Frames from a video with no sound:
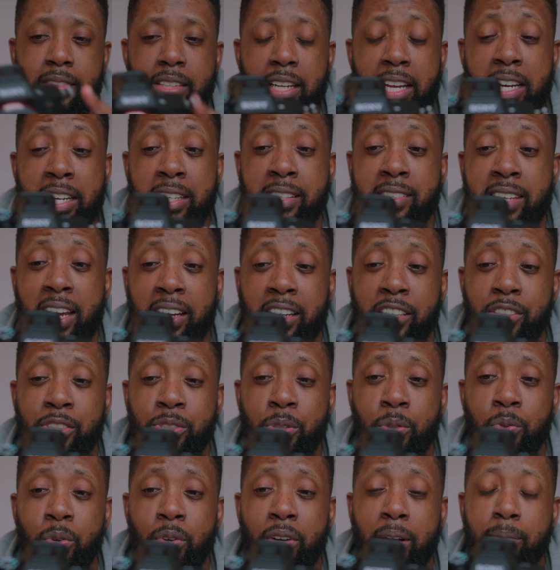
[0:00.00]
a second
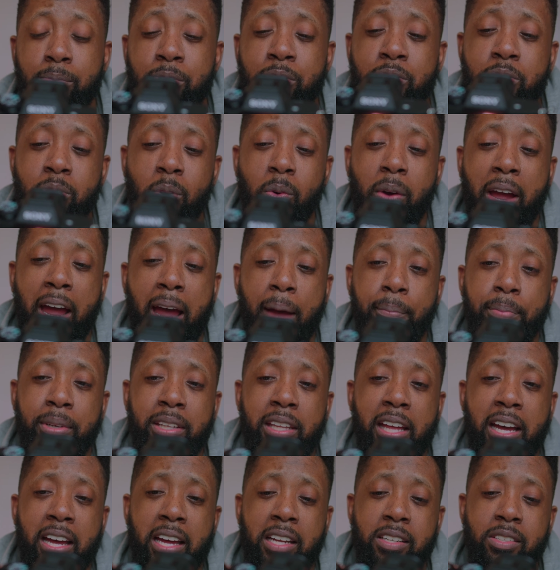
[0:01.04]
shooter. I'm so happy
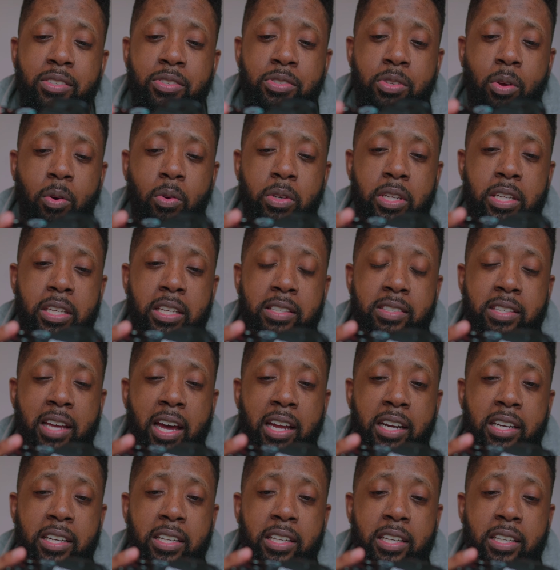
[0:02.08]
that Sony
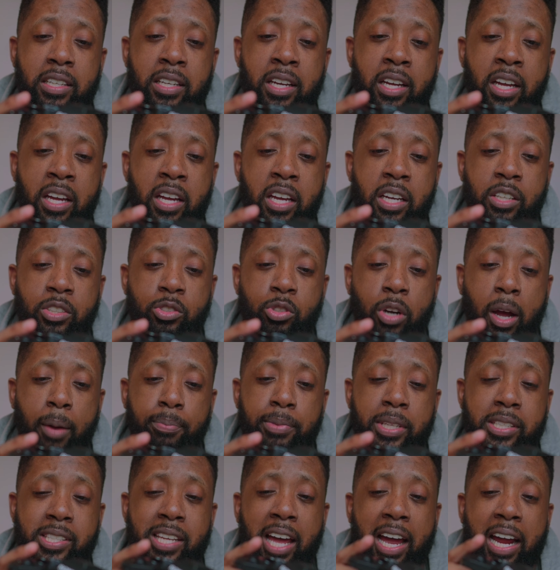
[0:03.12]
decided to drop
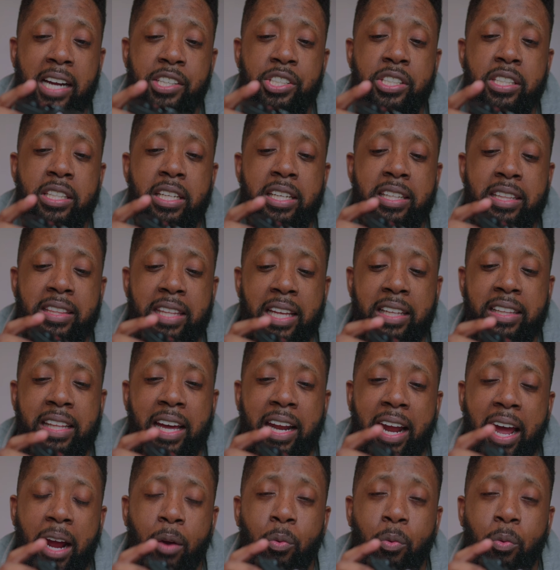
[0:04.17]
this. I actually didn't think that I